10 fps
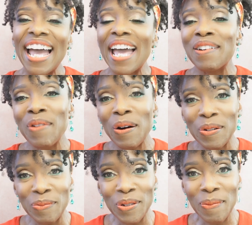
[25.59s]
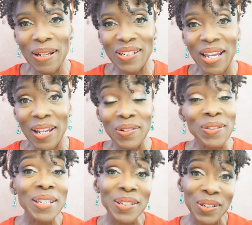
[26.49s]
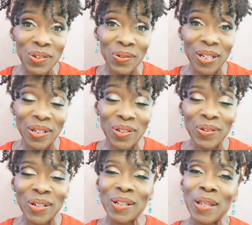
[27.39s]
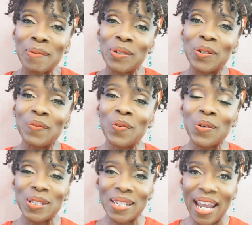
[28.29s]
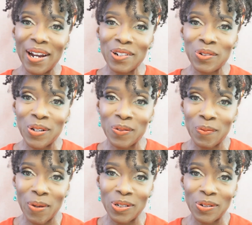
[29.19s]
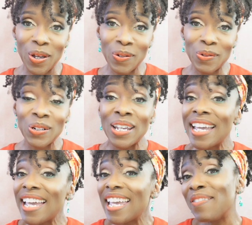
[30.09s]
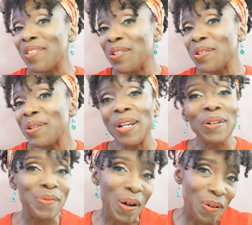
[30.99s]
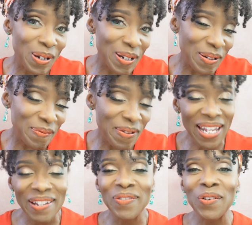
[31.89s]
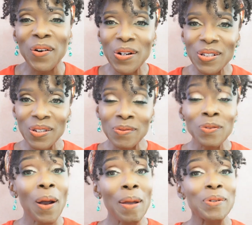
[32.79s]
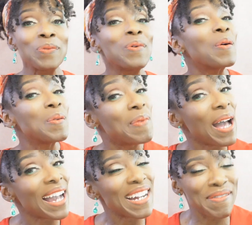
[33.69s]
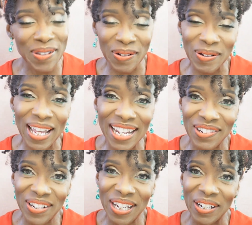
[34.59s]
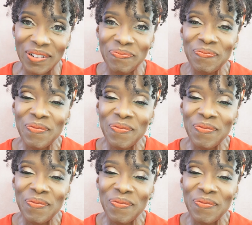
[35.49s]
and welcome to my channel. This is Trina Clavin, your 4C hair transformation coach. If you're new here, welcome, and if you are a subscriber, welcome back. I'm so glad you're here.